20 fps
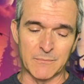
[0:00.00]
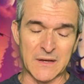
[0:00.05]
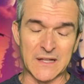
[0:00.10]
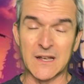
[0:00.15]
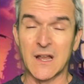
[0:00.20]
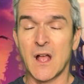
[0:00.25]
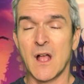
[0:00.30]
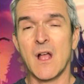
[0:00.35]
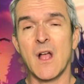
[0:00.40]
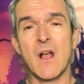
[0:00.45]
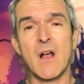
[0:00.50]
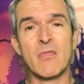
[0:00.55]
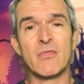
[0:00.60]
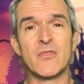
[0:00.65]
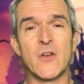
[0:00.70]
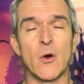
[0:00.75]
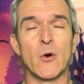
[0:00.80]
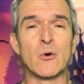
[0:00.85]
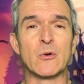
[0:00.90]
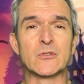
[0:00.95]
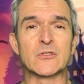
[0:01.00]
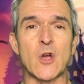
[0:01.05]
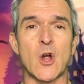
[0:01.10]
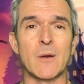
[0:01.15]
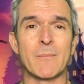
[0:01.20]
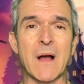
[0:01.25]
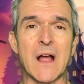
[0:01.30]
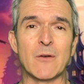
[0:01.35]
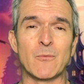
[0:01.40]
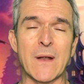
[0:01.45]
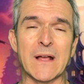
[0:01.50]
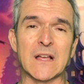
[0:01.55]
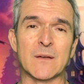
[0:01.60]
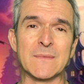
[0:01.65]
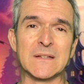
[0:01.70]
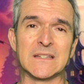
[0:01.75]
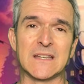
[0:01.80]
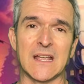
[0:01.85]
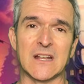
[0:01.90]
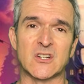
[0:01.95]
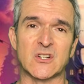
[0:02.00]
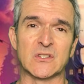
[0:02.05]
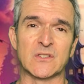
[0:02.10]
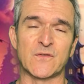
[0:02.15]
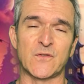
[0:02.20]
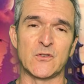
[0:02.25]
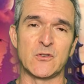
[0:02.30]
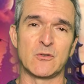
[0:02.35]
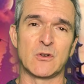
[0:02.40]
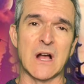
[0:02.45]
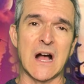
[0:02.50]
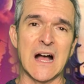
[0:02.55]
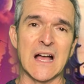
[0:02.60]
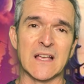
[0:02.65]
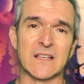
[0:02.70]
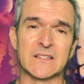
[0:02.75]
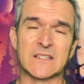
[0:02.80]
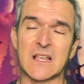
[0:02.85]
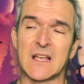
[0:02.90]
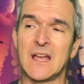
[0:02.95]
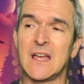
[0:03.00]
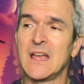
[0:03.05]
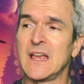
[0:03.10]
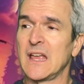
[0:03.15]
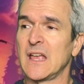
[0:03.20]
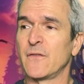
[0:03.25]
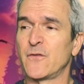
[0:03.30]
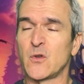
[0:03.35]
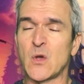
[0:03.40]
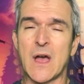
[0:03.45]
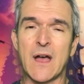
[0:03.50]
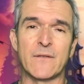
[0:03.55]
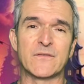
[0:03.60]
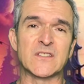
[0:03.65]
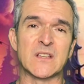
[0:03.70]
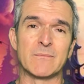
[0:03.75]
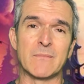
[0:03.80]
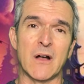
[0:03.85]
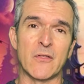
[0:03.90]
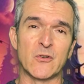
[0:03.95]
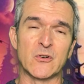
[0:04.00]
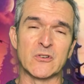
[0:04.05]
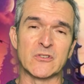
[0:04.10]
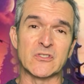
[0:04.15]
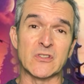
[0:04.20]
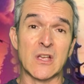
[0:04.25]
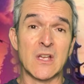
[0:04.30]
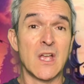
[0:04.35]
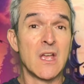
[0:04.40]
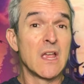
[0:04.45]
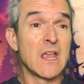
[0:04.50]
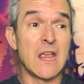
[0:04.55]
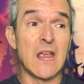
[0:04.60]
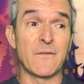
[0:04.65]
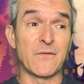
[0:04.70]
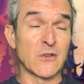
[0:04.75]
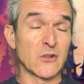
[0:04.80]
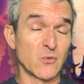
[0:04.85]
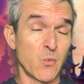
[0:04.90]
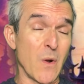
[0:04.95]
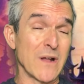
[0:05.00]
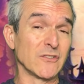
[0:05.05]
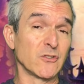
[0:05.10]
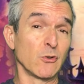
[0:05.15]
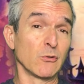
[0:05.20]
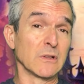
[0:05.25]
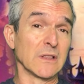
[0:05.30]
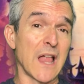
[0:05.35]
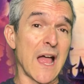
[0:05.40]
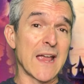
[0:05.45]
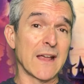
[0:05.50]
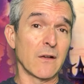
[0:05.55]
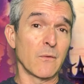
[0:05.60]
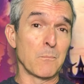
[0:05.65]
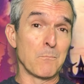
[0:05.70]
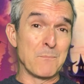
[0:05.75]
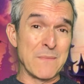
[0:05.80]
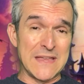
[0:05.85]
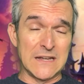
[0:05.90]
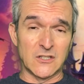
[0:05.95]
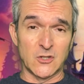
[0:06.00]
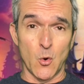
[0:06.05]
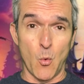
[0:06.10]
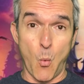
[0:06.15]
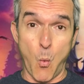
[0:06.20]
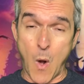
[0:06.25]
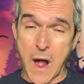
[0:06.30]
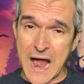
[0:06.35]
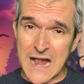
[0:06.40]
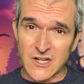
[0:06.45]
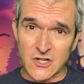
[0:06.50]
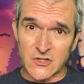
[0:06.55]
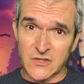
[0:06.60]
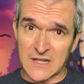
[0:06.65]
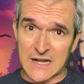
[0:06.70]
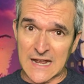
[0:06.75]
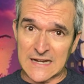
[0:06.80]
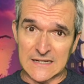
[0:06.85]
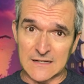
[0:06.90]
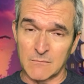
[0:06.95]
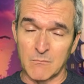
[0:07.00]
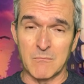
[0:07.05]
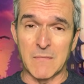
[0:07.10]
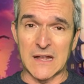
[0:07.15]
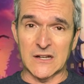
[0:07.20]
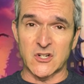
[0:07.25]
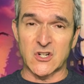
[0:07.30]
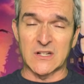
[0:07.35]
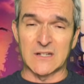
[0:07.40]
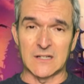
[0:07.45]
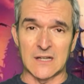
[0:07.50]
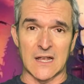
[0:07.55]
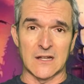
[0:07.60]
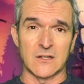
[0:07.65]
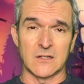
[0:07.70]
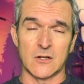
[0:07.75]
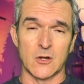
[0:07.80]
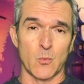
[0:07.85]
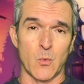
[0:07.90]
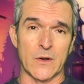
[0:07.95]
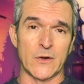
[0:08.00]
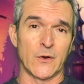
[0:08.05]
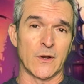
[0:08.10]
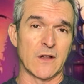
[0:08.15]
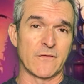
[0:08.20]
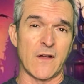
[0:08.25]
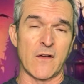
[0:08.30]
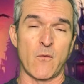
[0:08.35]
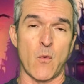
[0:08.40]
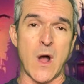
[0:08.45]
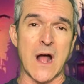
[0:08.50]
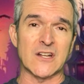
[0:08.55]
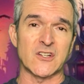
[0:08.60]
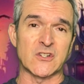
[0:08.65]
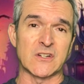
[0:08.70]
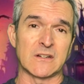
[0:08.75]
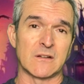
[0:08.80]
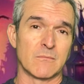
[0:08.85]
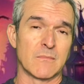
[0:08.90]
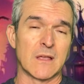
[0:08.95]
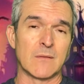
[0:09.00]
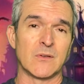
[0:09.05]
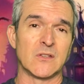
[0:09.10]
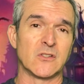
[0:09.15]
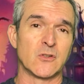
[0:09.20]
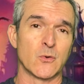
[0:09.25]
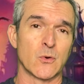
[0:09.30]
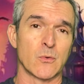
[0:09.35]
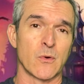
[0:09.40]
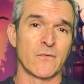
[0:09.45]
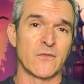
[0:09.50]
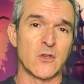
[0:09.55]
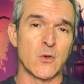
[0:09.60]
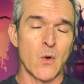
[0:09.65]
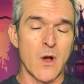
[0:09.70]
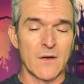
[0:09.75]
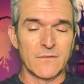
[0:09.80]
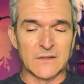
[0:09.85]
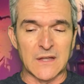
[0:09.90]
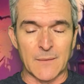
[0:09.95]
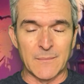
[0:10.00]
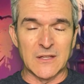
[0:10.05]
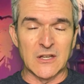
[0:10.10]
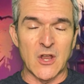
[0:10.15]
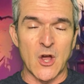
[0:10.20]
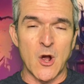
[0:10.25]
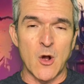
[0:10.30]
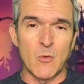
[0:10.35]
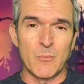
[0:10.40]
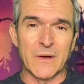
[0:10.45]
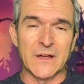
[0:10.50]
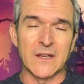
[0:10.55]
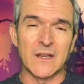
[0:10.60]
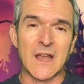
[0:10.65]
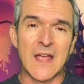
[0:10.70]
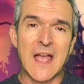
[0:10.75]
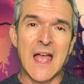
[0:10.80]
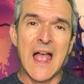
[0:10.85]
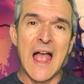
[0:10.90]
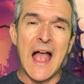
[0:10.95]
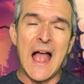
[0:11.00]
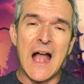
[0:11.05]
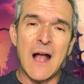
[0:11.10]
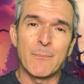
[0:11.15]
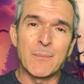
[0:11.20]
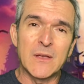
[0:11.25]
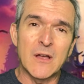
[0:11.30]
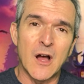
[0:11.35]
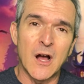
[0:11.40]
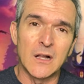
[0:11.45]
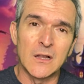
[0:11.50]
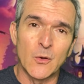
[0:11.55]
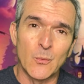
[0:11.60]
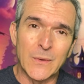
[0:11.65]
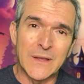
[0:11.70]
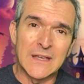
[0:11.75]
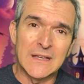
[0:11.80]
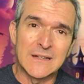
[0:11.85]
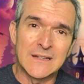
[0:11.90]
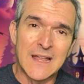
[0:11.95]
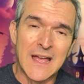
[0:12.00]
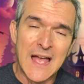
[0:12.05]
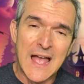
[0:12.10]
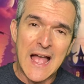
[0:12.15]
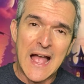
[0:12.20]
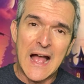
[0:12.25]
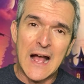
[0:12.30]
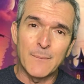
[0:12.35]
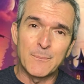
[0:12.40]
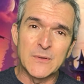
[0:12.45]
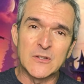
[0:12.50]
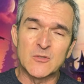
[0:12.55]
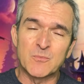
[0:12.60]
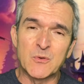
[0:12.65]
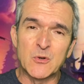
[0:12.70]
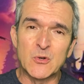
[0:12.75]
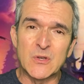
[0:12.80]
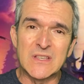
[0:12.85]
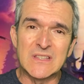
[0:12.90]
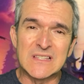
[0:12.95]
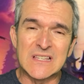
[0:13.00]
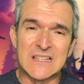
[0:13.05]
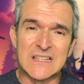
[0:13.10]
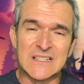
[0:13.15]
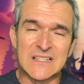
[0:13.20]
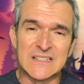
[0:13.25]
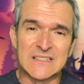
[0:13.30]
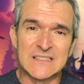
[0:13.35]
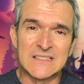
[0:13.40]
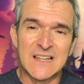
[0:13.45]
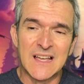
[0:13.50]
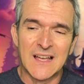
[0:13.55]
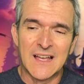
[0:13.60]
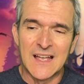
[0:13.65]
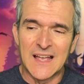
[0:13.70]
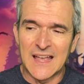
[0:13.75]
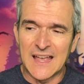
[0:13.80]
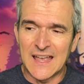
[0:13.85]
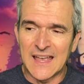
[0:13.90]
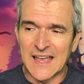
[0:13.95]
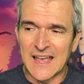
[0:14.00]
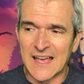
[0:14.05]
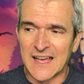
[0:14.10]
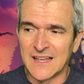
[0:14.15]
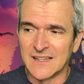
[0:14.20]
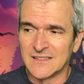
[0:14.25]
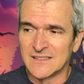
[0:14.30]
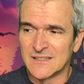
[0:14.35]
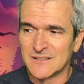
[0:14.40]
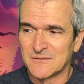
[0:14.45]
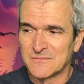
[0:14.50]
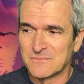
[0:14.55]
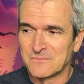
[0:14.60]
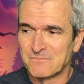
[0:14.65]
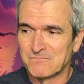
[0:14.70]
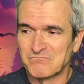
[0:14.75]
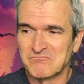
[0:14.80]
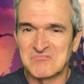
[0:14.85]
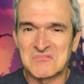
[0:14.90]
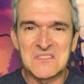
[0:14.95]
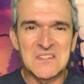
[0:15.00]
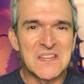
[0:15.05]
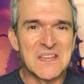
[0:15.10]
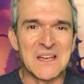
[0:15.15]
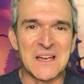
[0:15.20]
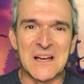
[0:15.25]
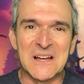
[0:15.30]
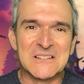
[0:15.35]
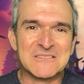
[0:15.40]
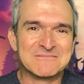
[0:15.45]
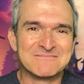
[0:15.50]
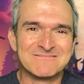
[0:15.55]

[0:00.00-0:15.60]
but those are my recommendations for you guys. If you have some others, if there's ones you'd like me to watch that I didn't mention and you're wondering if I've watched it and maybe do a review of, let me know. But happy Halloween, happy spooky season, and yeah,